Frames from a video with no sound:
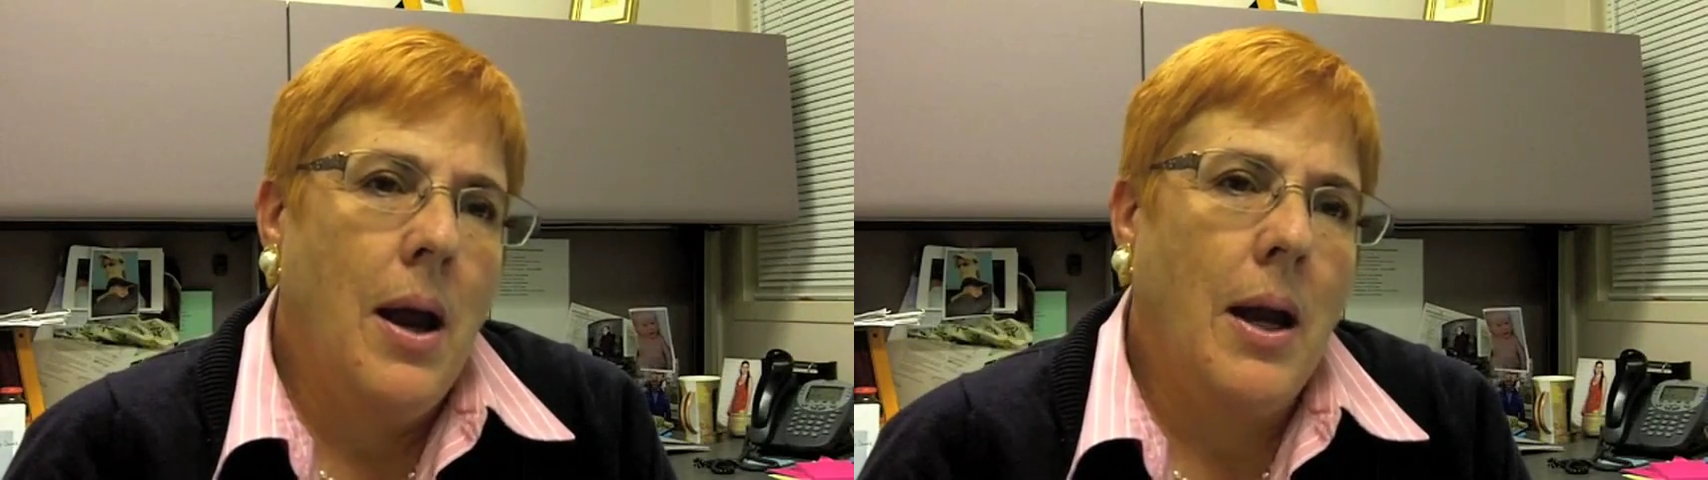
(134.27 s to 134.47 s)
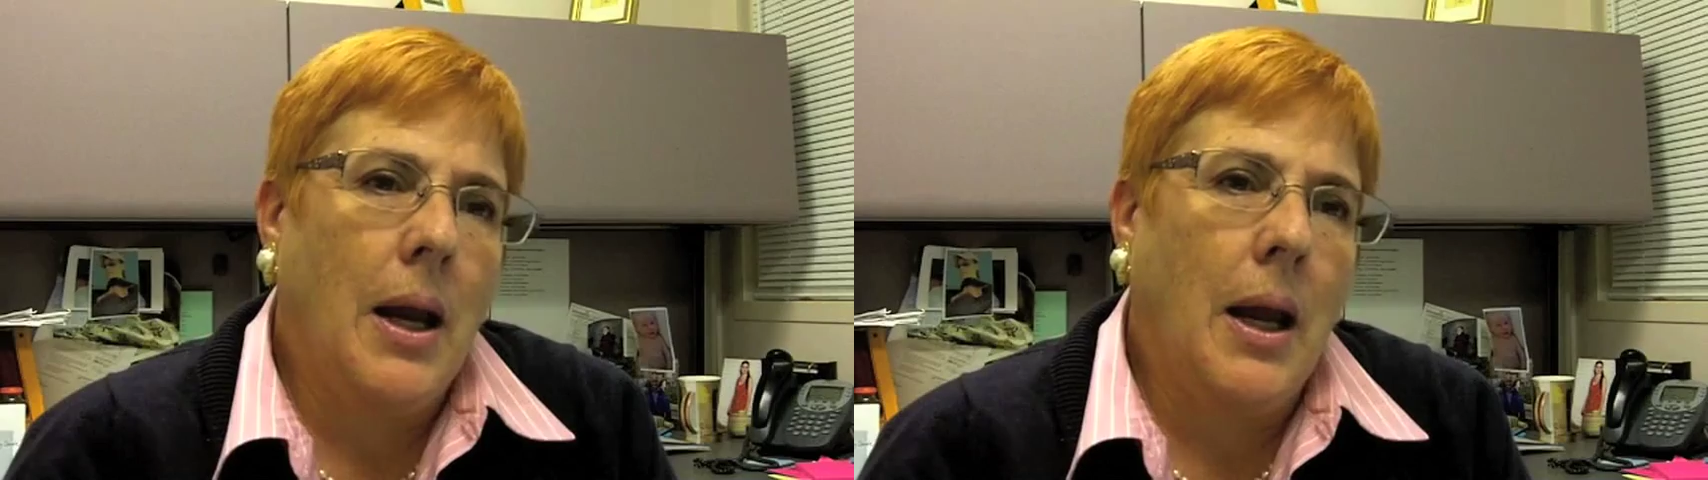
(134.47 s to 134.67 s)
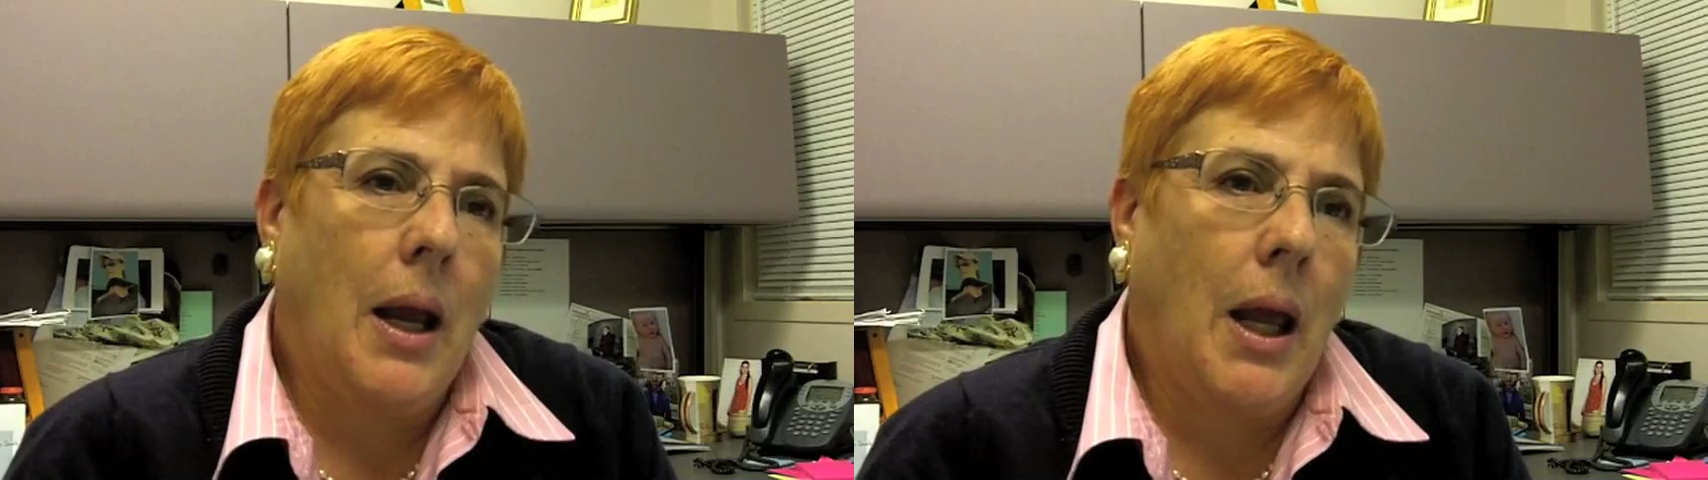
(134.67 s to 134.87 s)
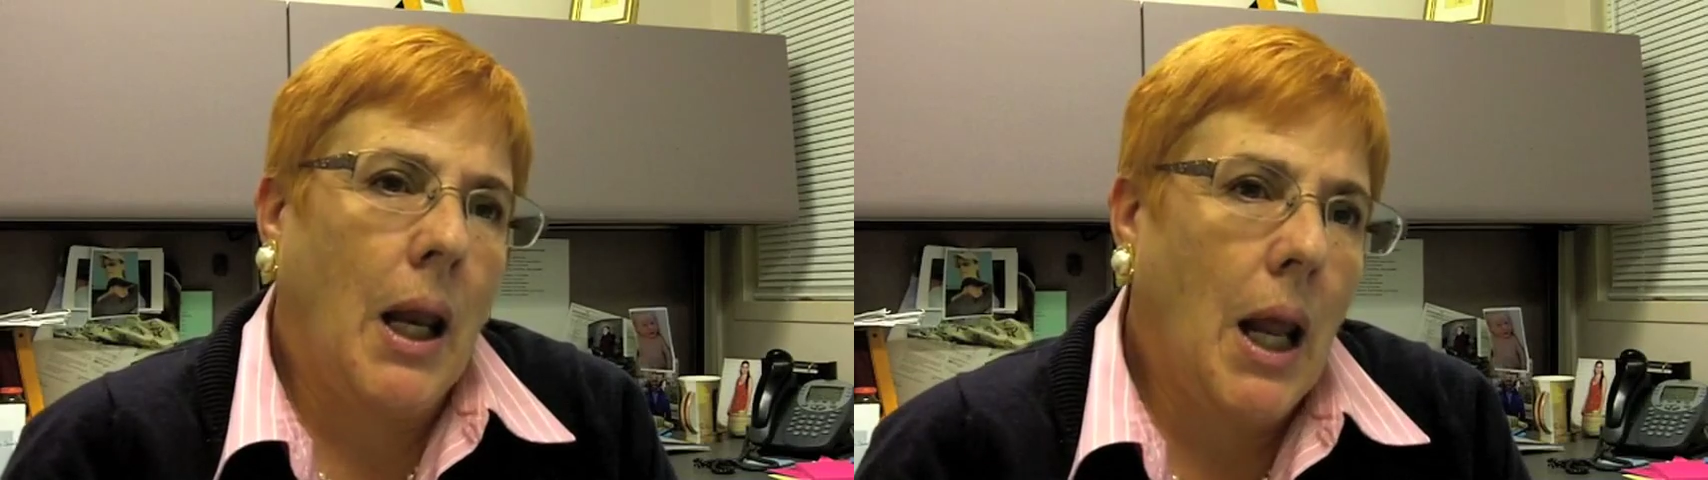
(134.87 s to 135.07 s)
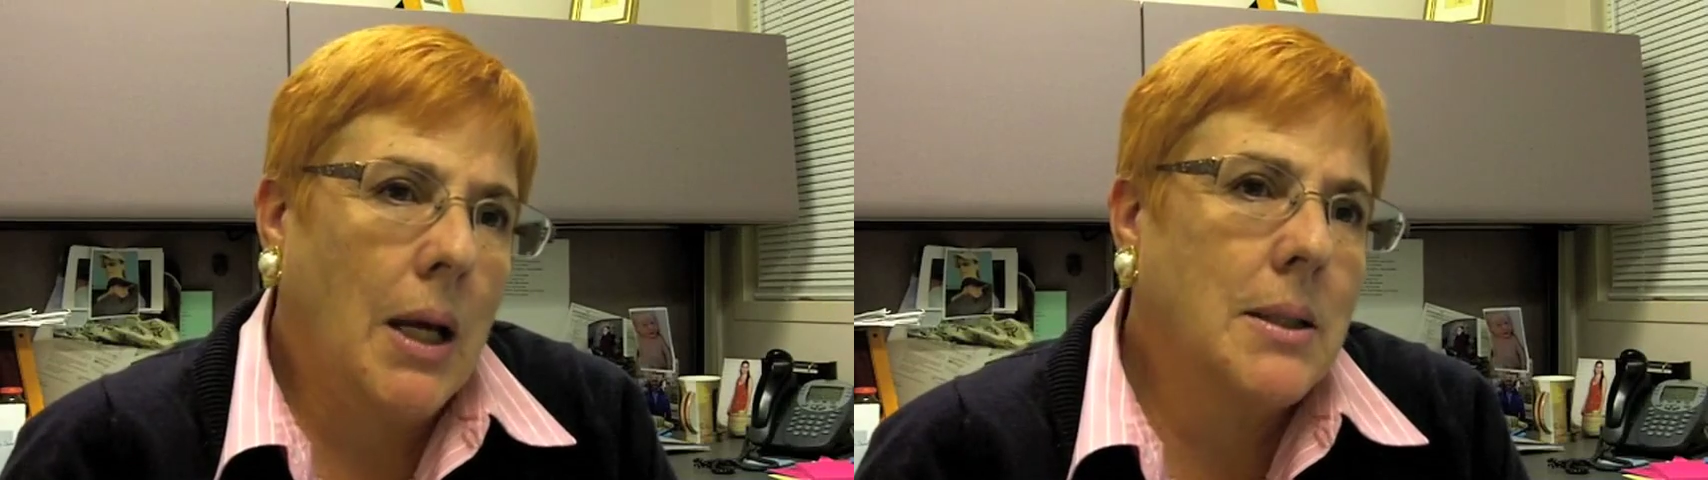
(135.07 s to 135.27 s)
and
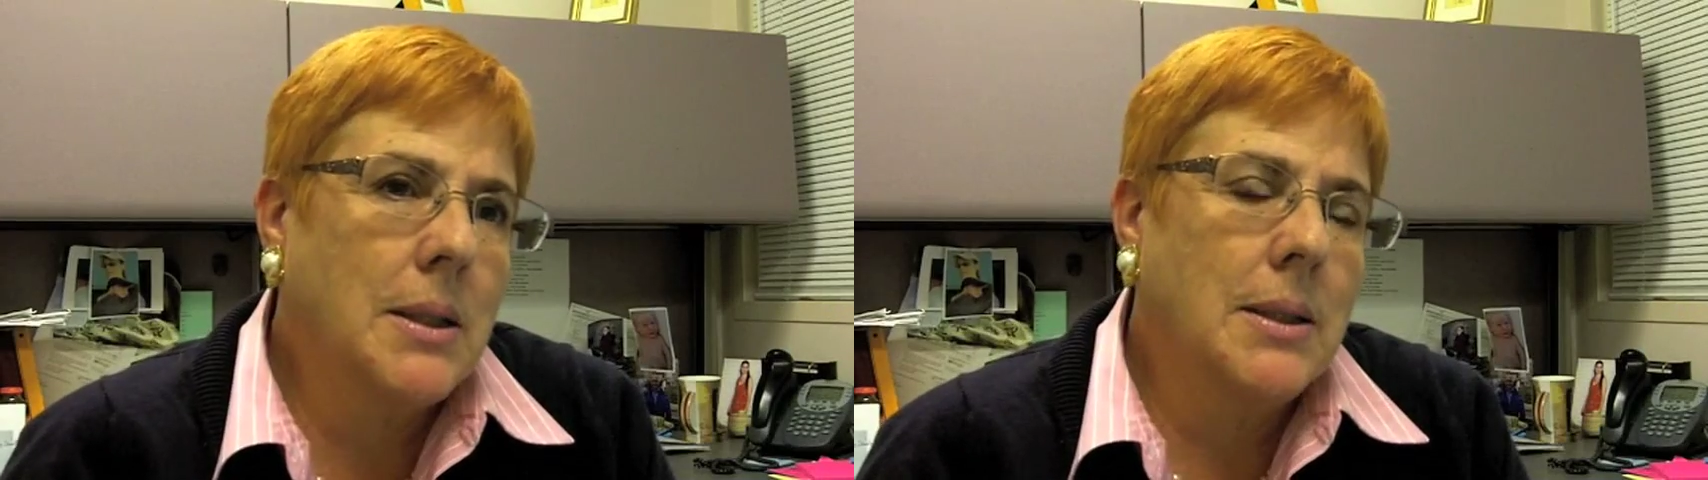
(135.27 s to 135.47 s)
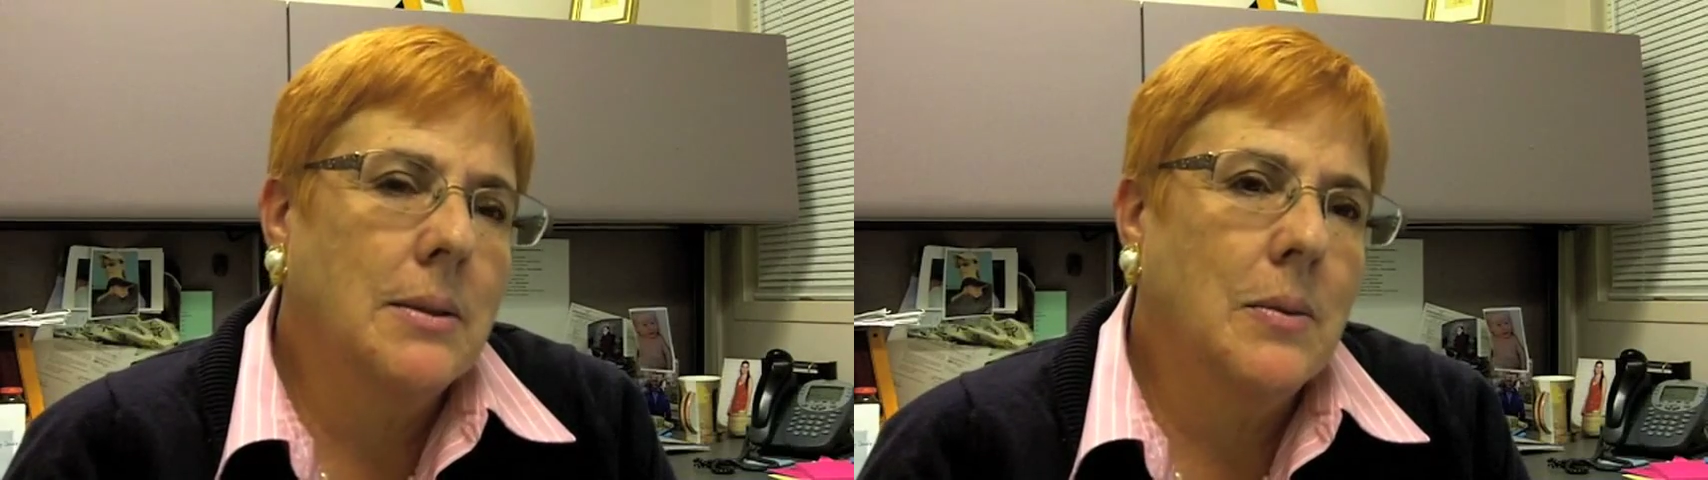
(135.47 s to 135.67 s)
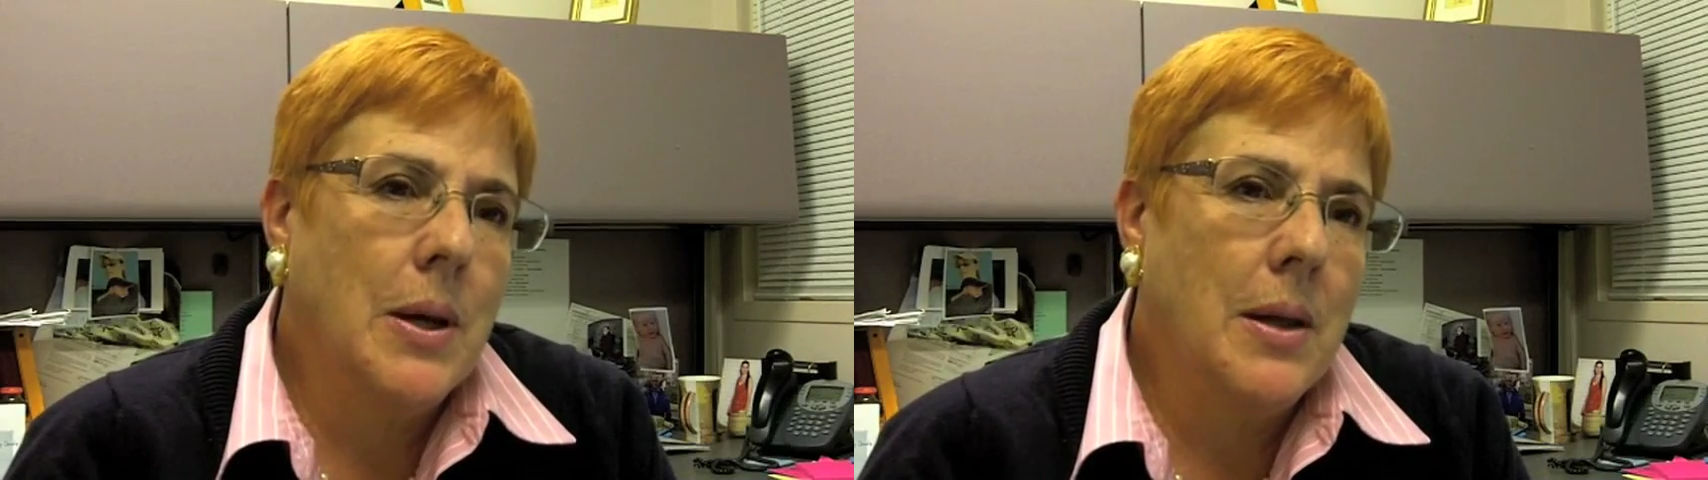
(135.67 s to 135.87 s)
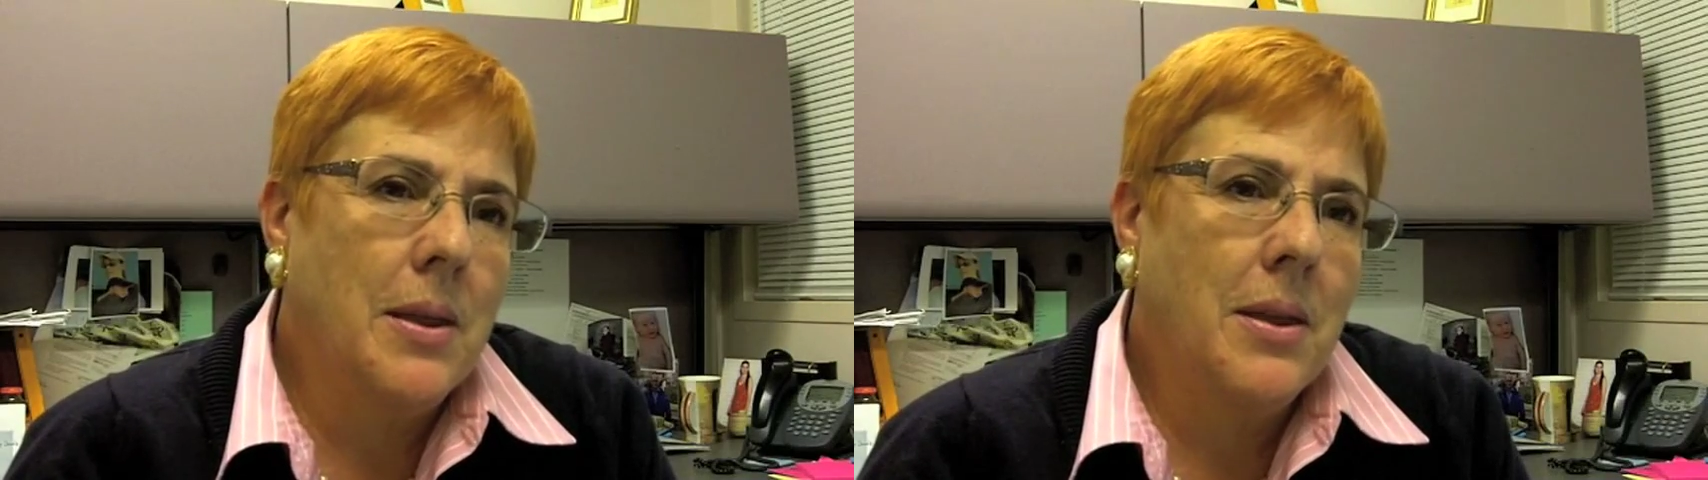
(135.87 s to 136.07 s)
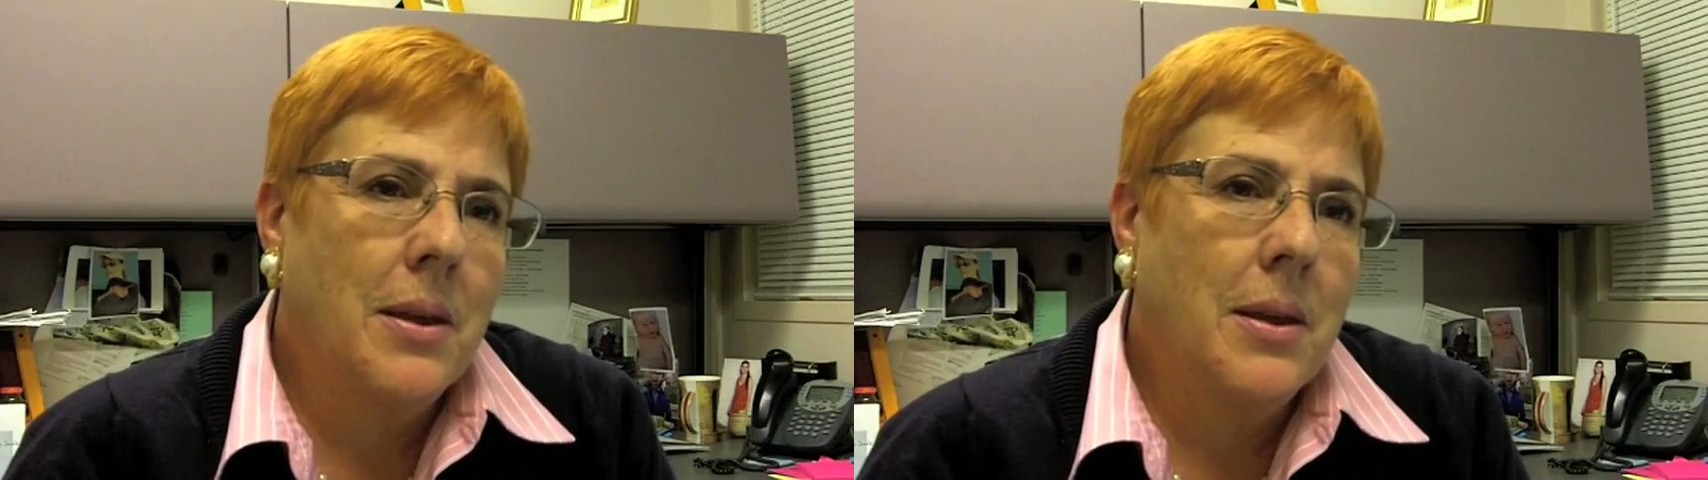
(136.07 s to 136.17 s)
connect it with